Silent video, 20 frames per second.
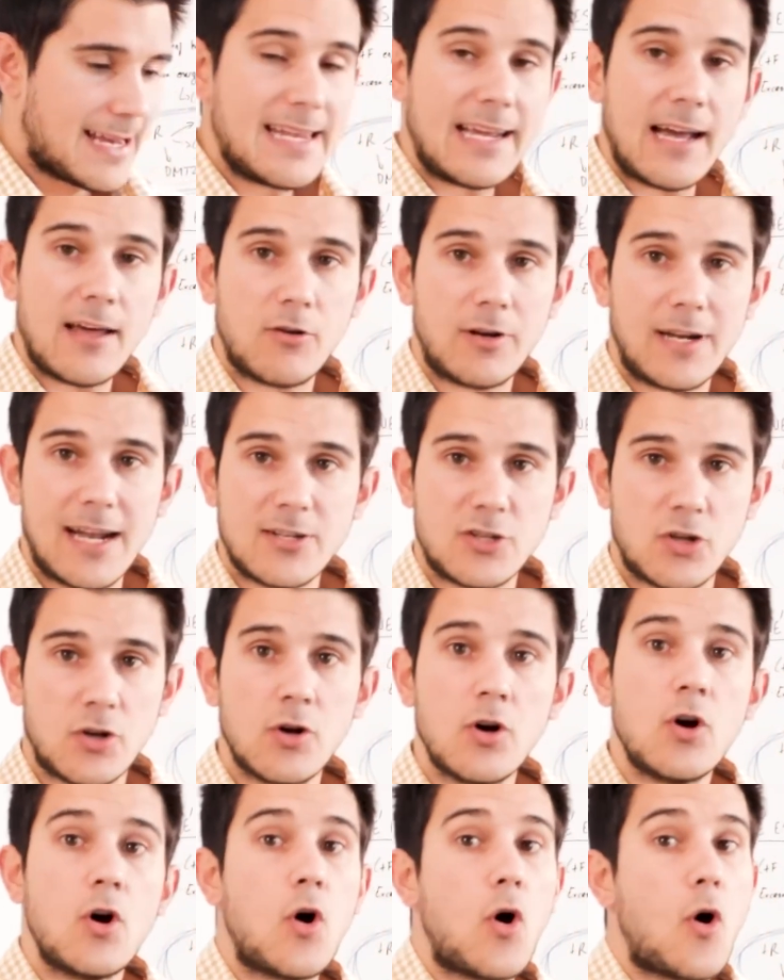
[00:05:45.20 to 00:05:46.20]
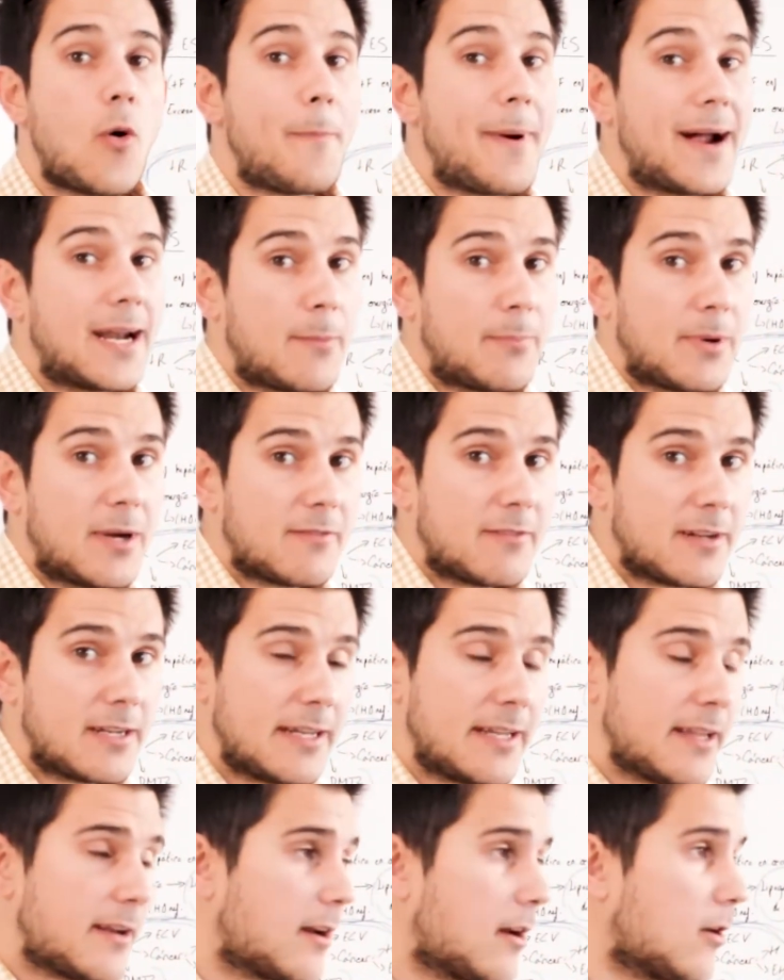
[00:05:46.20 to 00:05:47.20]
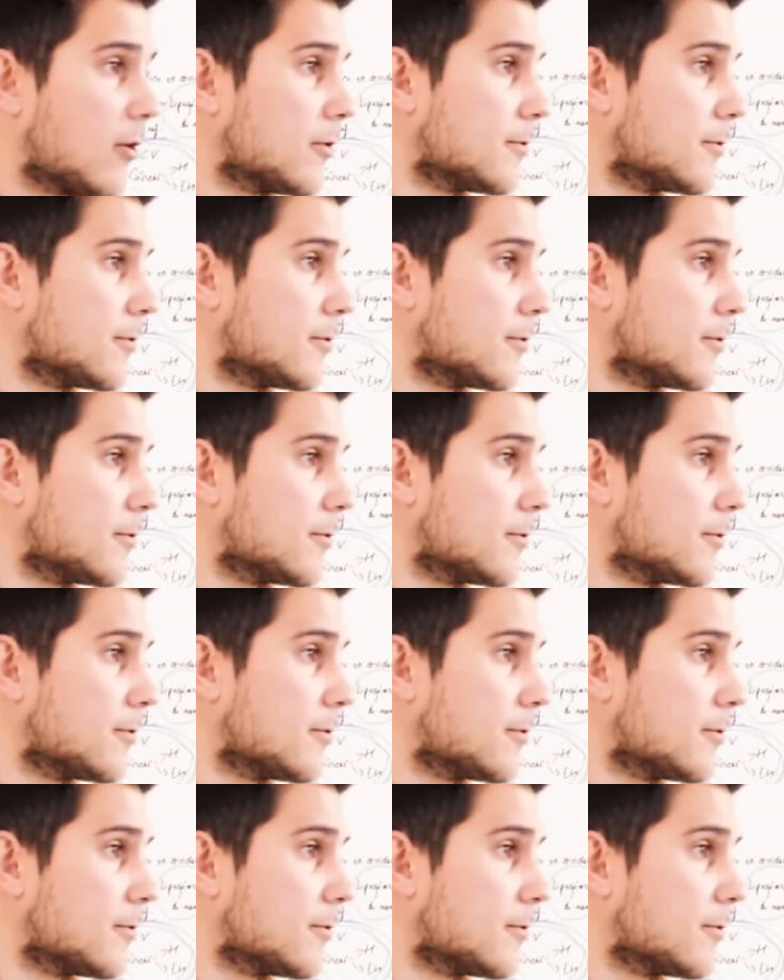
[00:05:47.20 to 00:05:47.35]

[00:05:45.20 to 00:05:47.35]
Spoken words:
or to prevent it?